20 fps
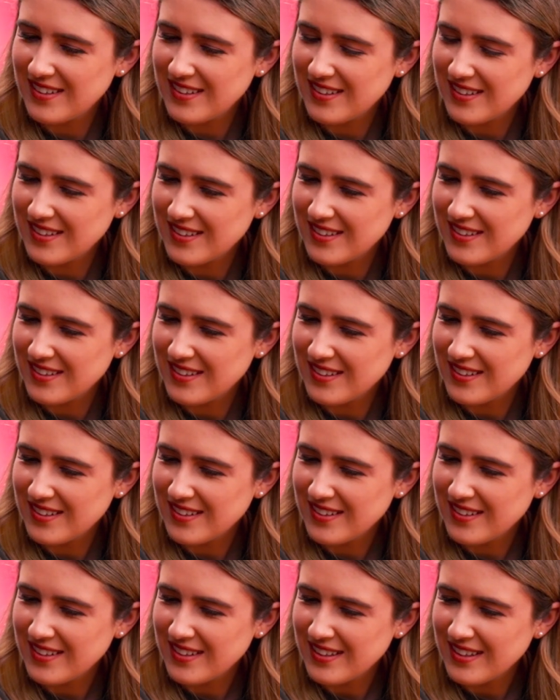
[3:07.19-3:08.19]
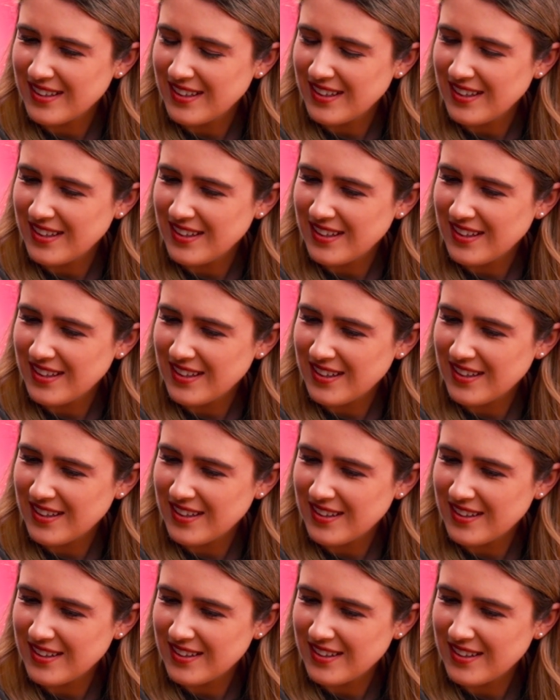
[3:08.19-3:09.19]

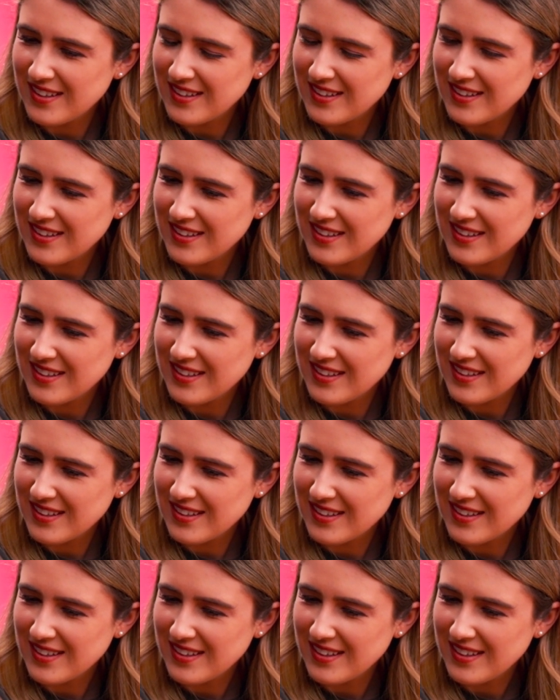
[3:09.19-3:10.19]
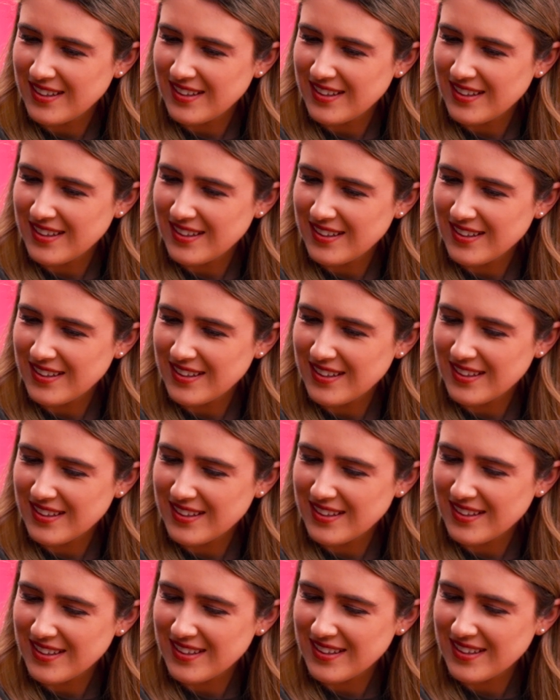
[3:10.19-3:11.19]

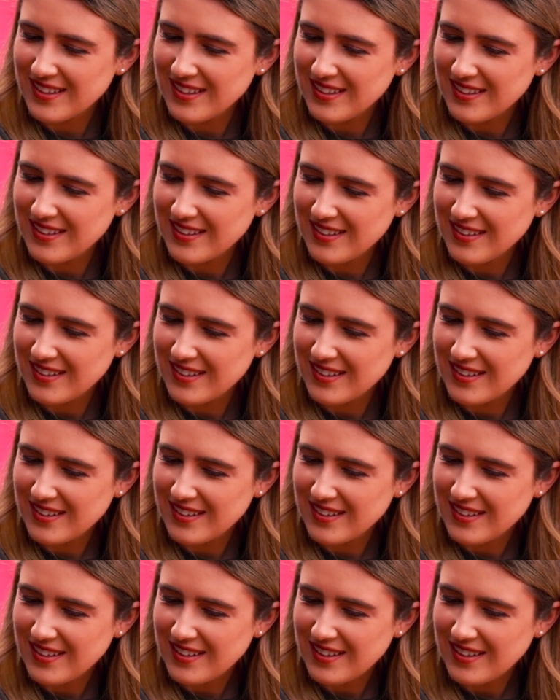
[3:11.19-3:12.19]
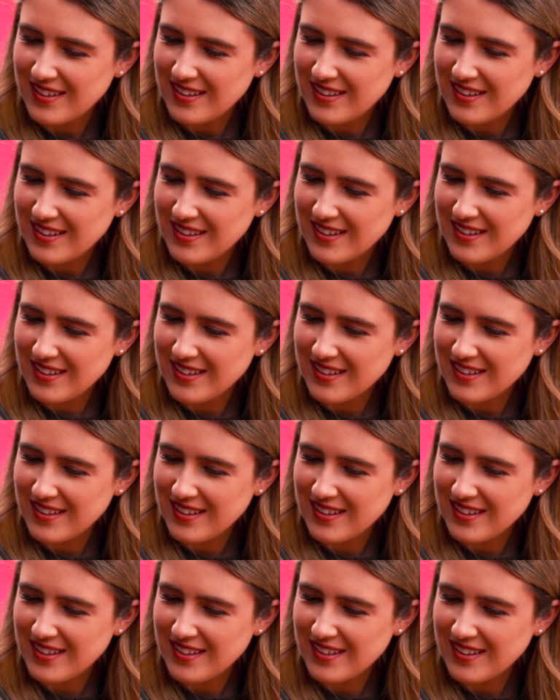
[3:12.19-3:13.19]

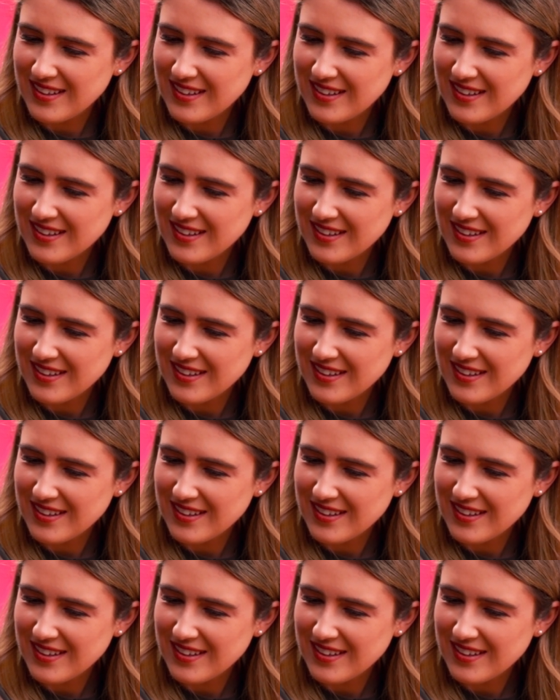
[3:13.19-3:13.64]
[no speech]